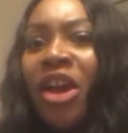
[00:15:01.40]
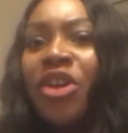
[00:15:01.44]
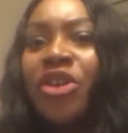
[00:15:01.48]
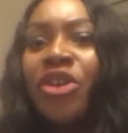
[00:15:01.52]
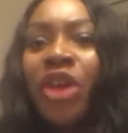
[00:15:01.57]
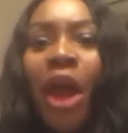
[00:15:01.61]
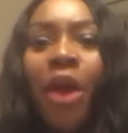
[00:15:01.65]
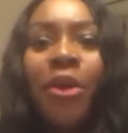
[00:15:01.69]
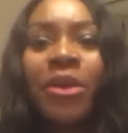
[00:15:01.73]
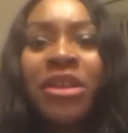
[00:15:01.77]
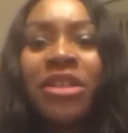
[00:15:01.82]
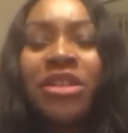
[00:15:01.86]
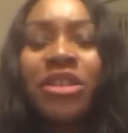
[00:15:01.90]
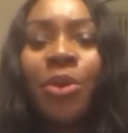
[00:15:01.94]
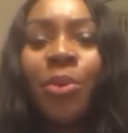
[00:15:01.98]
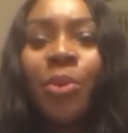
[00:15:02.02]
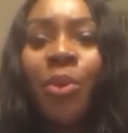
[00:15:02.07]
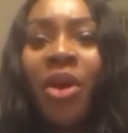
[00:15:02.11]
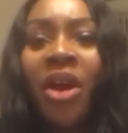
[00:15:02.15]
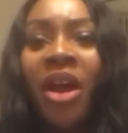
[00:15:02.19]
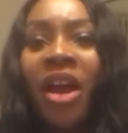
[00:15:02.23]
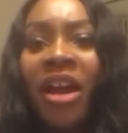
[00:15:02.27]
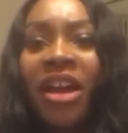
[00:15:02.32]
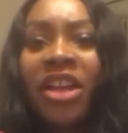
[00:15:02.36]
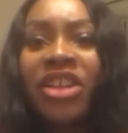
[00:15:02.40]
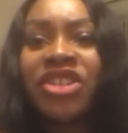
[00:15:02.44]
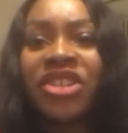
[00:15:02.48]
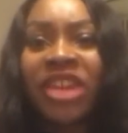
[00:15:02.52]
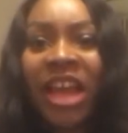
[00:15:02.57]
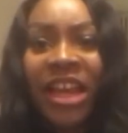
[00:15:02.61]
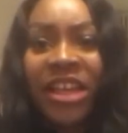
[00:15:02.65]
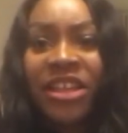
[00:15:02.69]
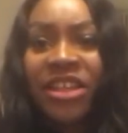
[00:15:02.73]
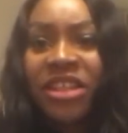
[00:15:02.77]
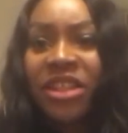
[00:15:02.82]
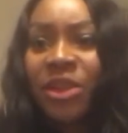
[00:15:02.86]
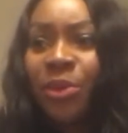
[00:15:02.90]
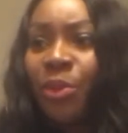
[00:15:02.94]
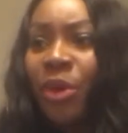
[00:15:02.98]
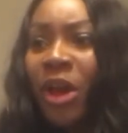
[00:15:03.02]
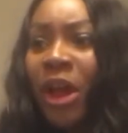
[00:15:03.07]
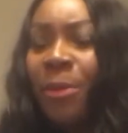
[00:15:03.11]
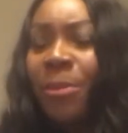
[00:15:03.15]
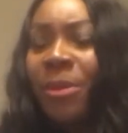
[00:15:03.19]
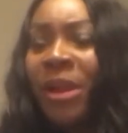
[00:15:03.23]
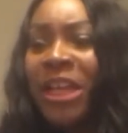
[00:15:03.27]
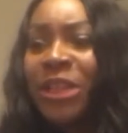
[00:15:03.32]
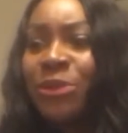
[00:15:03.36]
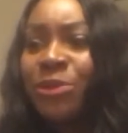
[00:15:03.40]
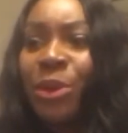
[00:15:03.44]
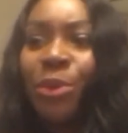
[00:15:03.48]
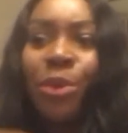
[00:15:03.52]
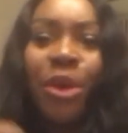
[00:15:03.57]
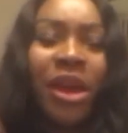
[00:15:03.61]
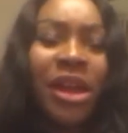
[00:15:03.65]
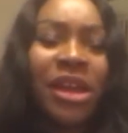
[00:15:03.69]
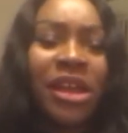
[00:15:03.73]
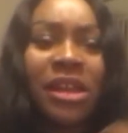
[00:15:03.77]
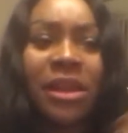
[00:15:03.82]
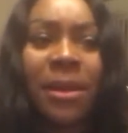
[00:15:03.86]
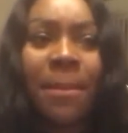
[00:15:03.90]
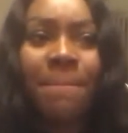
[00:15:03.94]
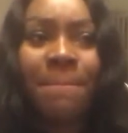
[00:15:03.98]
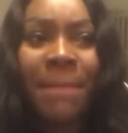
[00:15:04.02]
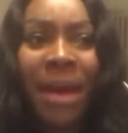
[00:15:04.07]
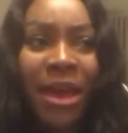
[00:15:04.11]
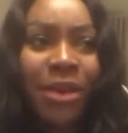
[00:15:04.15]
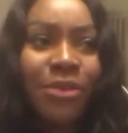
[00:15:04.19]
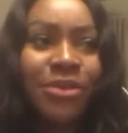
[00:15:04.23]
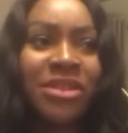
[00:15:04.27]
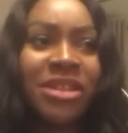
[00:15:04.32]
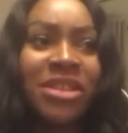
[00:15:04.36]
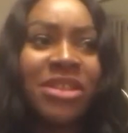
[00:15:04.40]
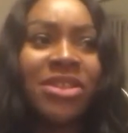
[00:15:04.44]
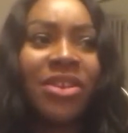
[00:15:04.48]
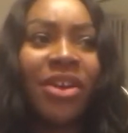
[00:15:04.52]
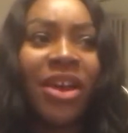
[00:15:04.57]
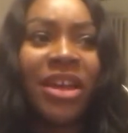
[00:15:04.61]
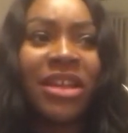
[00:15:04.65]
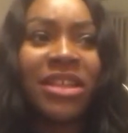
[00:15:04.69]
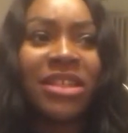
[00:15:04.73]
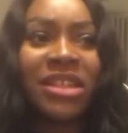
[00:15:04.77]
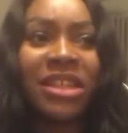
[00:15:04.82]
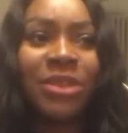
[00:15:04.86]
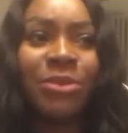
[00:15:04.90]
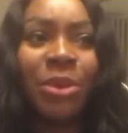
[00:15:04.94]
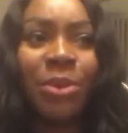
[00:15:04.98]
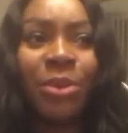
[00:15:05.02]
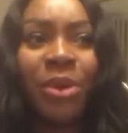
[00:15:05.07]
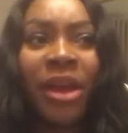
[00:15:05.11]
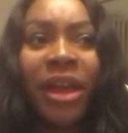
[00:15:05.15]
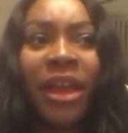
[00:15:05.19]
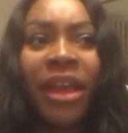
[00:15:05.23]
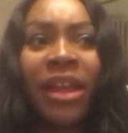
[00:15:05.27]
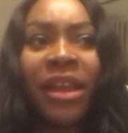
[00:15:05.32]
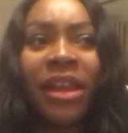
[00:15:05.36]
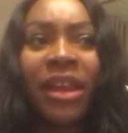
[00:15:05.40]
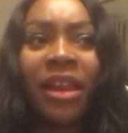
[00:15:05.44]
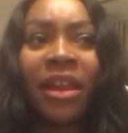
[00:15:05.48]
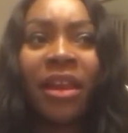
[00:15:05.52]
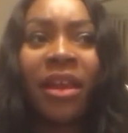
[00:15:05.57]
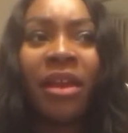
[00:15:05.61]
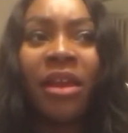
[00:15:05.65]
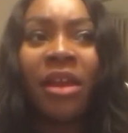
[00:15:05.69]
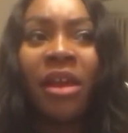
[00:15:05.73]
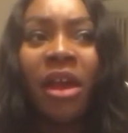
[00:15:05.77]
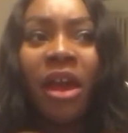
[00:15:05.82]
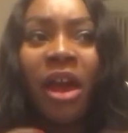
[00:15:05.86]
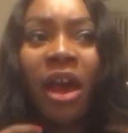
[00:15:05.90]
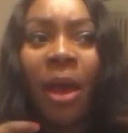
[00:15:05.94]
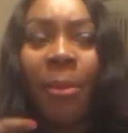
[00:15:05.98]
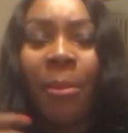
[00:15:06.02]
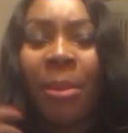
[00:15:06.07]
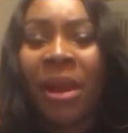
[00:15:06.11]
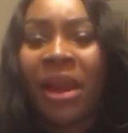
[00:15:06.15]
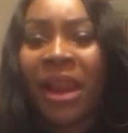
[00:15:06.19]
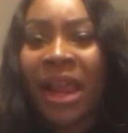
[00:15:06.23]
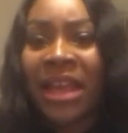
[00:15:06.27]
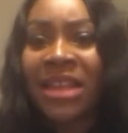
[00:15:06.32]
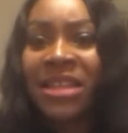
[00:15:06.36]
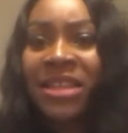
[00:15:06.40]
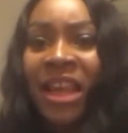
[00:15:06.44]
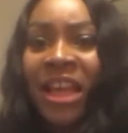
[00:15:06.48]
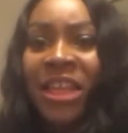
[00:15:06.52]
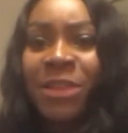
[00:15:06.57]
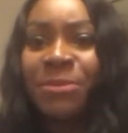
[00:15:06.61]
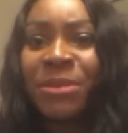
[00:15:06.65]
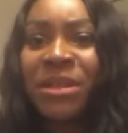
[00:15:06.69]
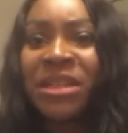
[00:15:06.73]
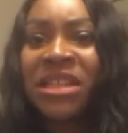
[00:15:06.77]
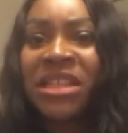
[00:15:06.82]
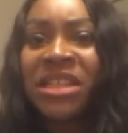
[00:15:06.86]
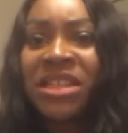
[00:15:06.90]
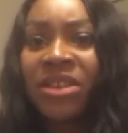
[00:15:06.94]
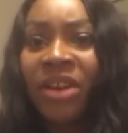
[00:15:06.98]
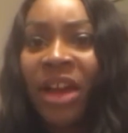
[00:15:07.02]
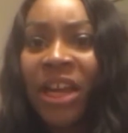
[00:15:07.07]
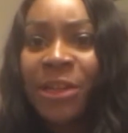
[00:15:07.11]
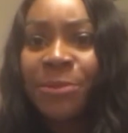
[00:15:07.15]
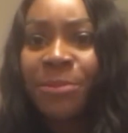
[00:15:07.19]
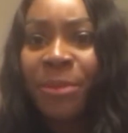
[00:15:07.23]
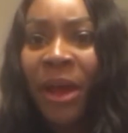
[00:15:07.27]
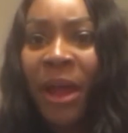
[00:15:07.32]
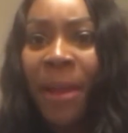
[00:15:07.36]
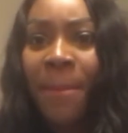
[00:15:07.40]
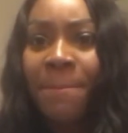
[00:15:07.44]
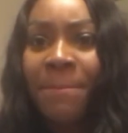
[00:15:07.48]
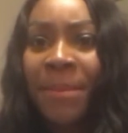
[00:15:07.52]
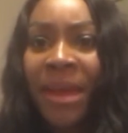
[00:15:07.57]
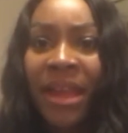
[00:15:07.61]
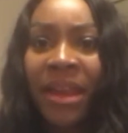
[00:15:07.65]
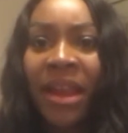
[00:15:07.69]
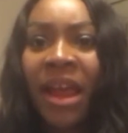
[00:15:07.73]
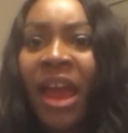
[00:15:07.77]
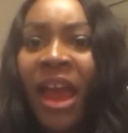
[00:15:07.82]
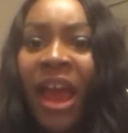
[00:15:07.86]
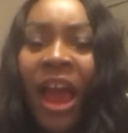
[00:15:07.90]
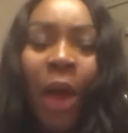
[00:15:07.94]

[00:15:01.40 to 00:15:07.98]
going to work, changing the workplace. We're working in a male society. We're working in a place that has been designed by men.